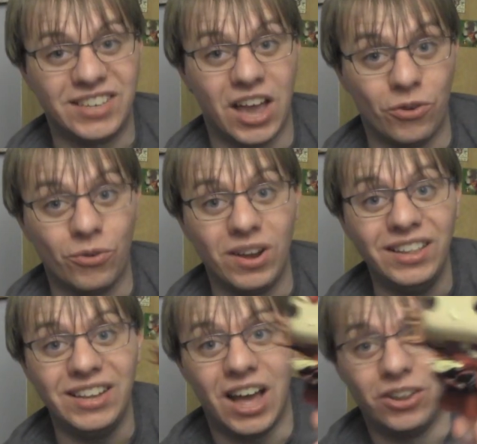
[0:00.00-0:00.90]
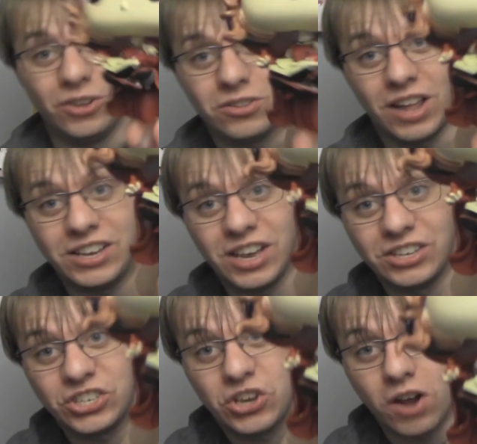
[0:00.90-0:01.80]
really look like a
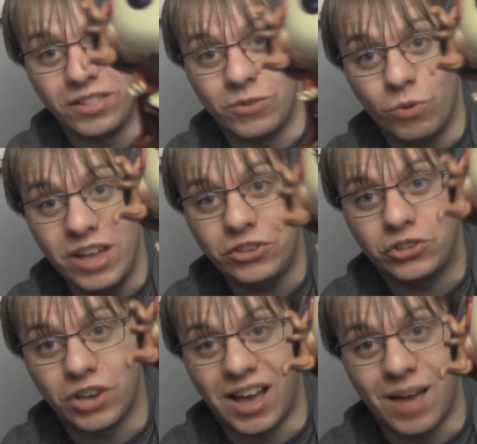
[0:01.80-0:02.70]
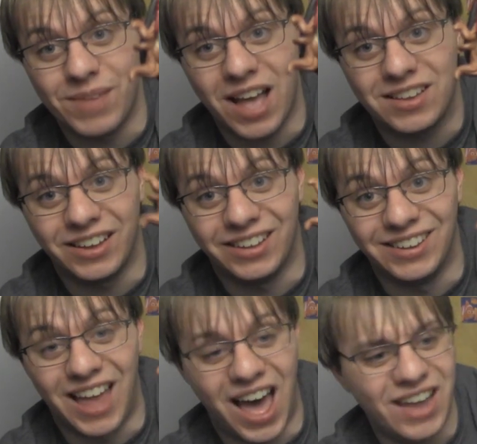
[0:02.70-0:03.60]
Scarlet Witch, I'm not gonna
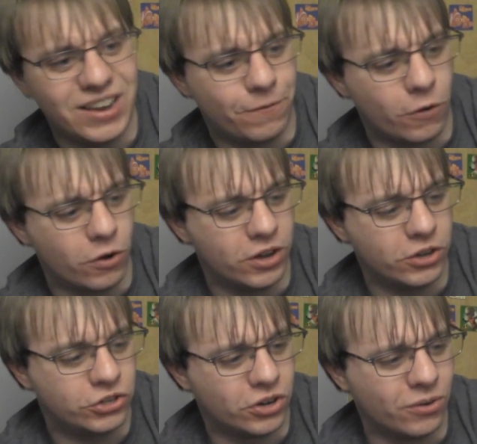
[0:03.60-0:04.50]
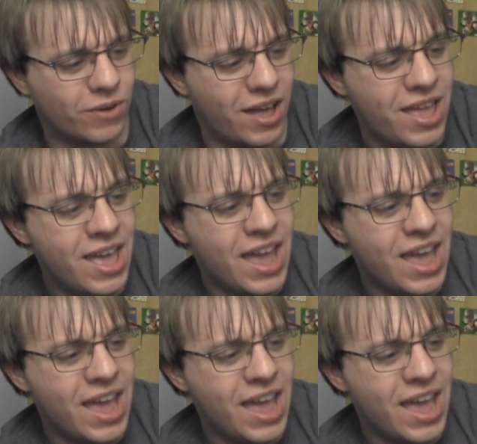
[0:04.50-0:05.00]
lie for sure.